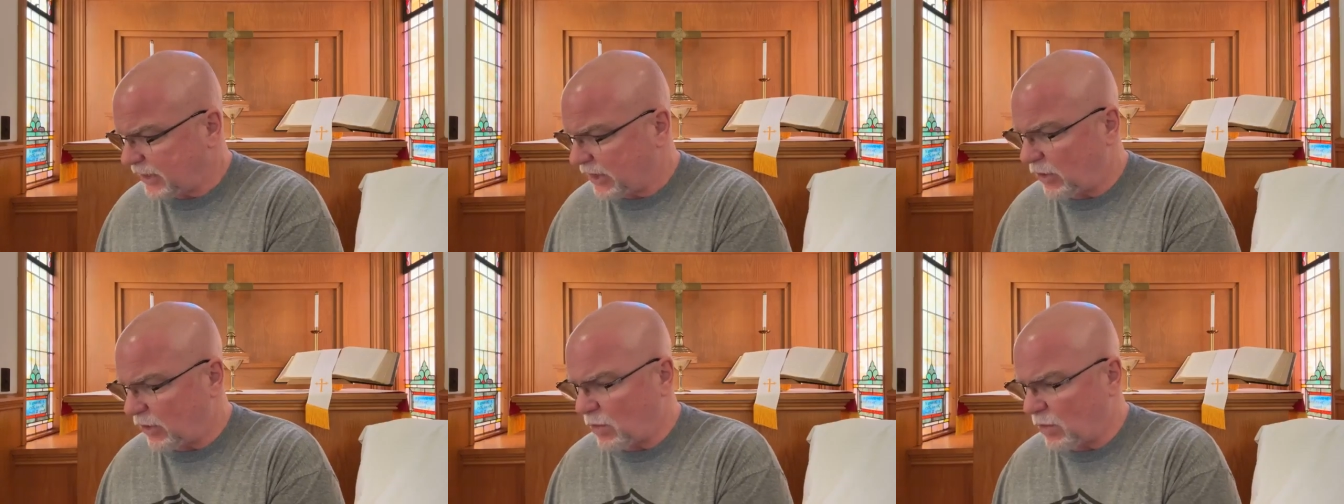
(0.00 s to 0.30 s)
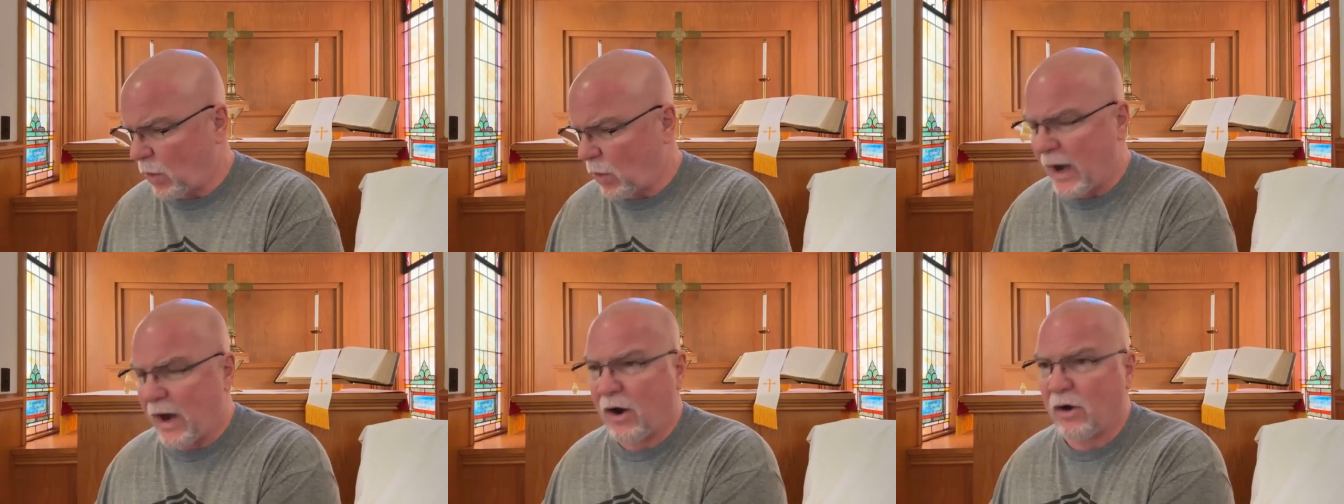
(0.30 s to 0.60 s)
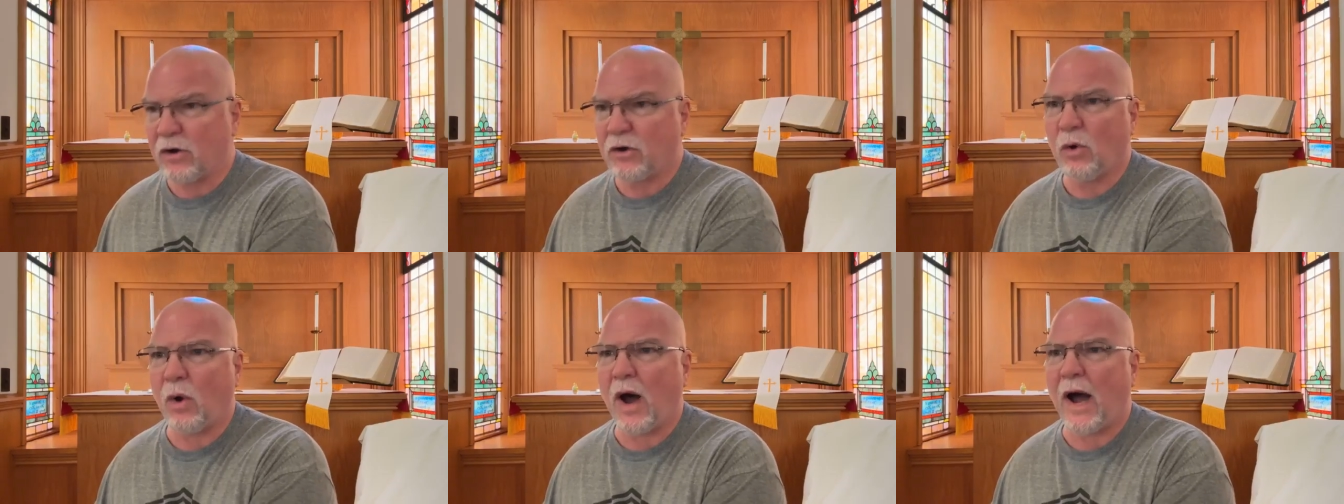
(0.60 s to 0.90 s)
you know, and
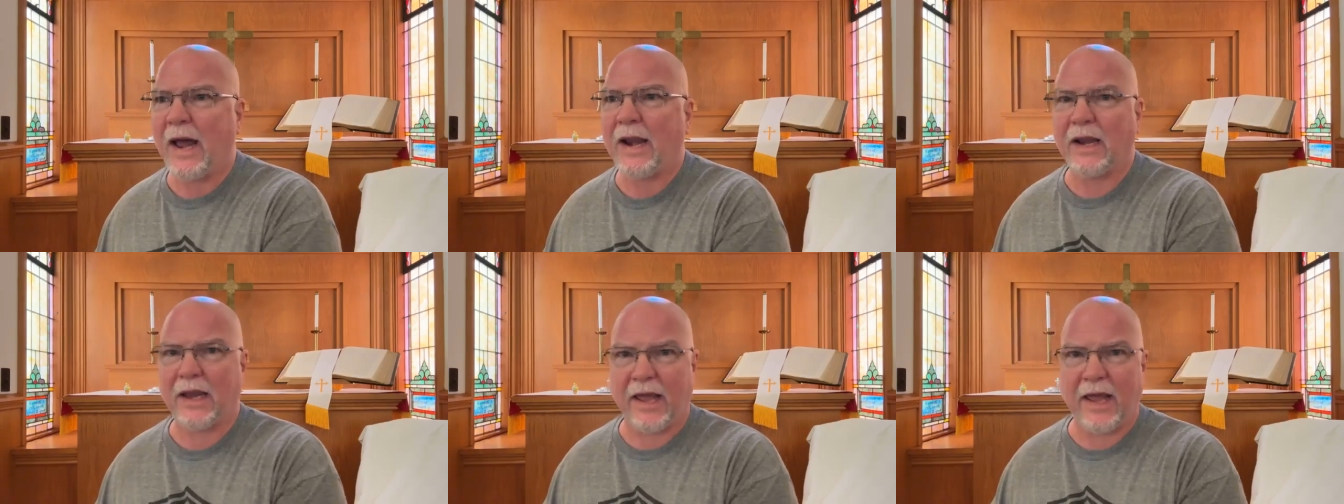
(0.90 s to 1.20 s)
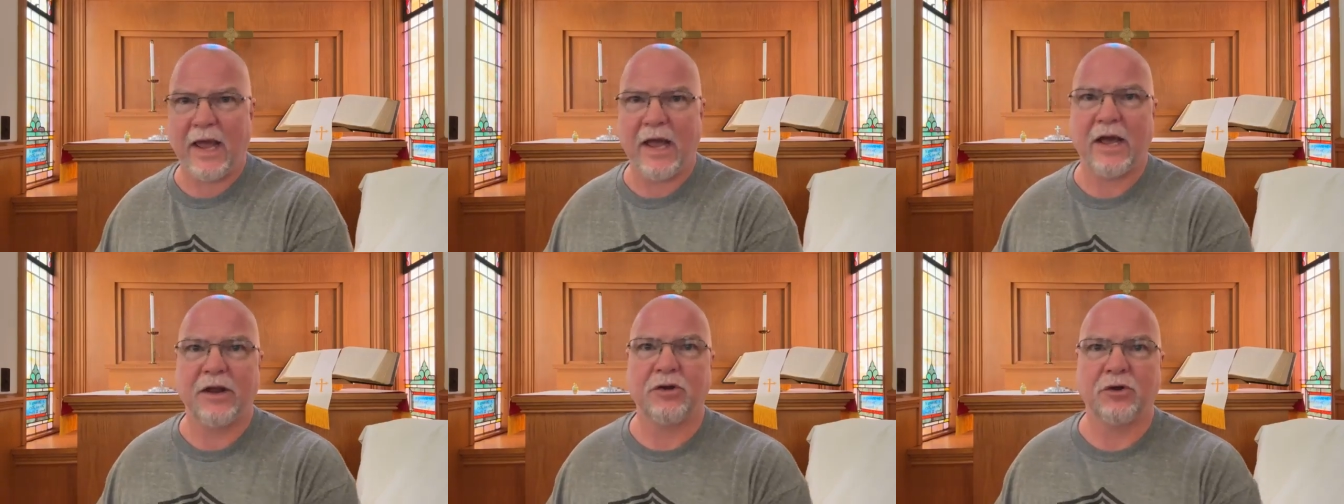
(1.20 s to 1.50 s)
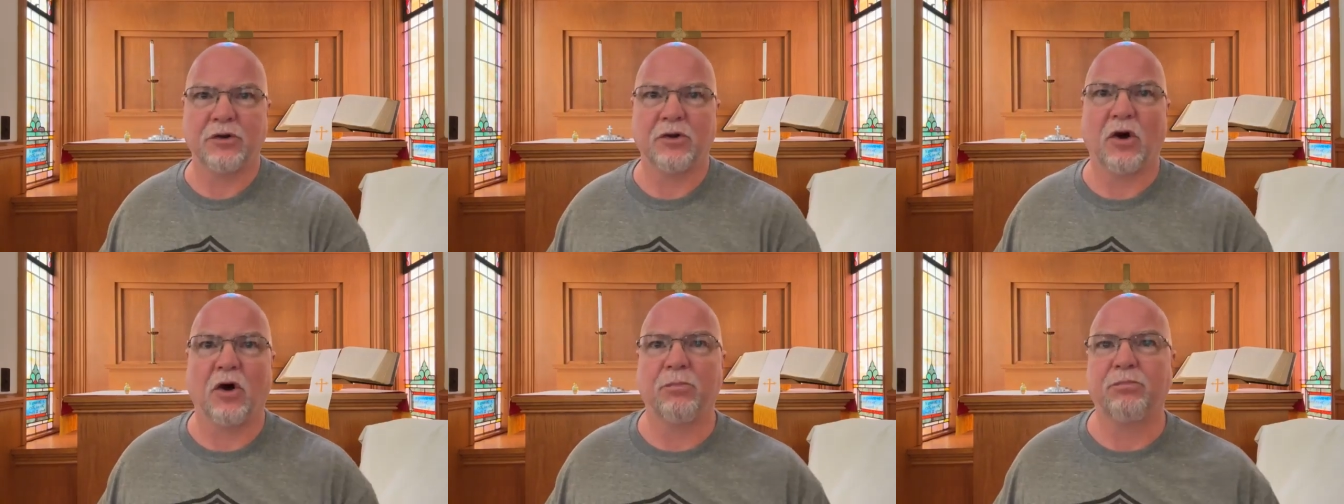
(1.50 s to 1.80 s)
where do I
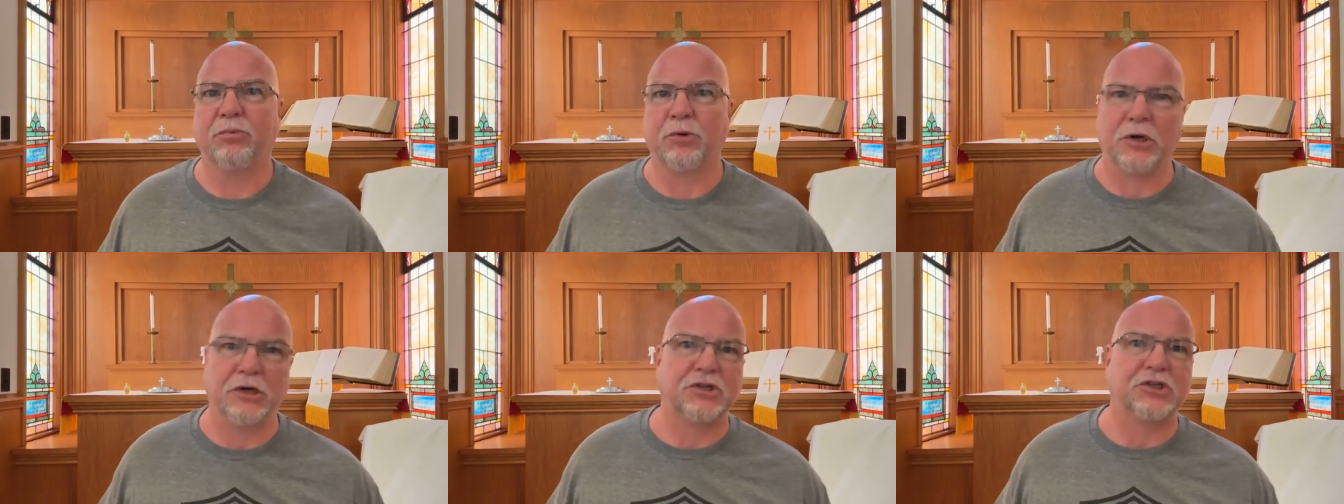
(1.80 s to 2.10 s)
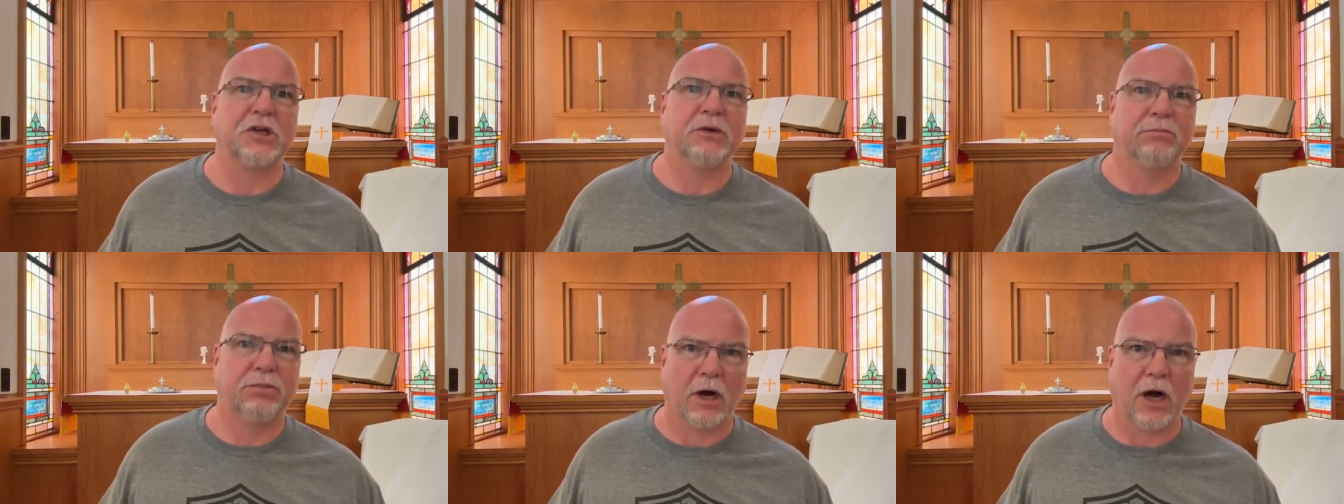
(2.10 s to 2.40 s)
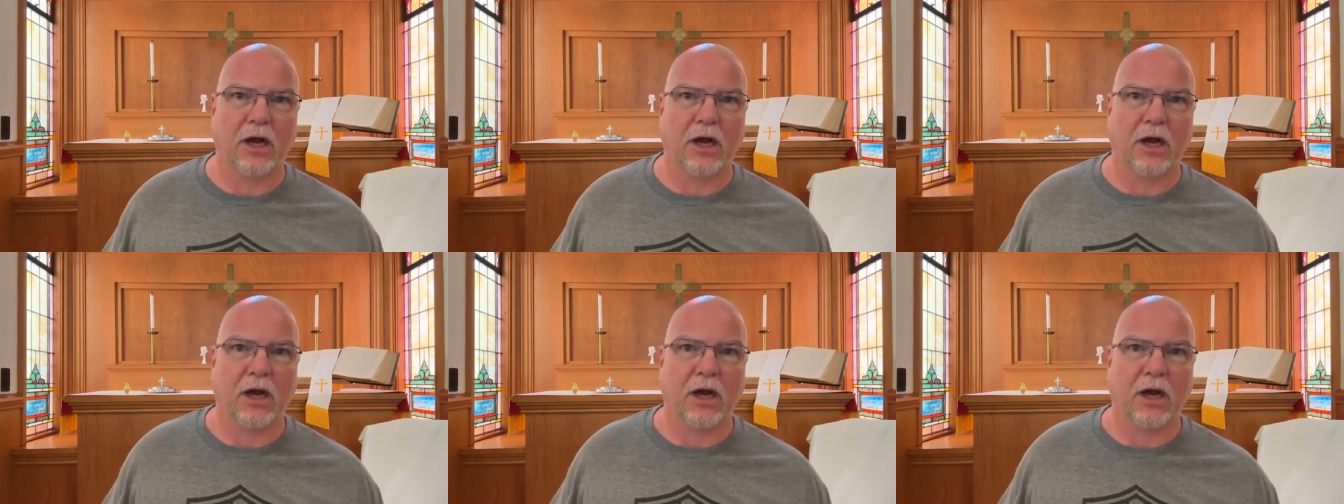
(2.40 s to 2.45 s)
land on all preaching